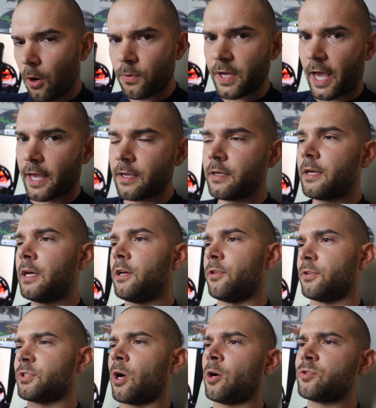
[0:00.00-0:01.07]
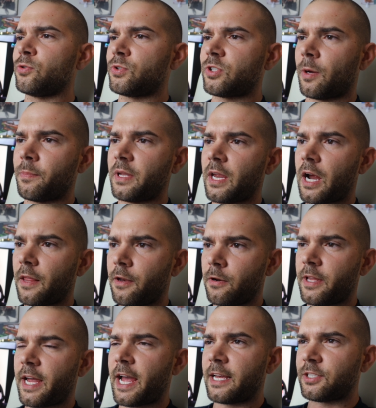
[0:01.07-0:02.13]
Okay. There's also something on there
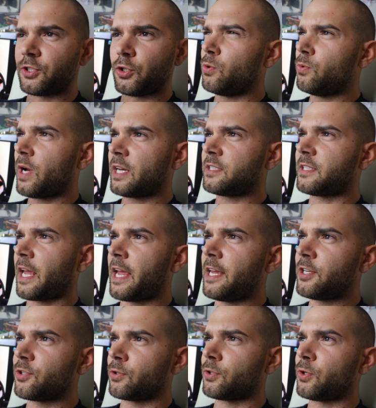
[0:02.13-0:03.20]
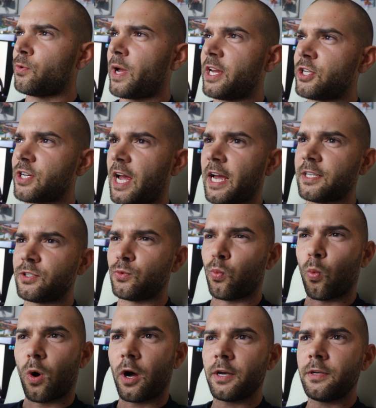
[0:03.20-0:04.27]
that has USH or UHS
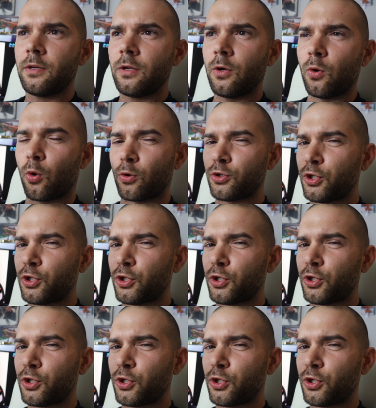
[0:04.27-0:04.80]
1 or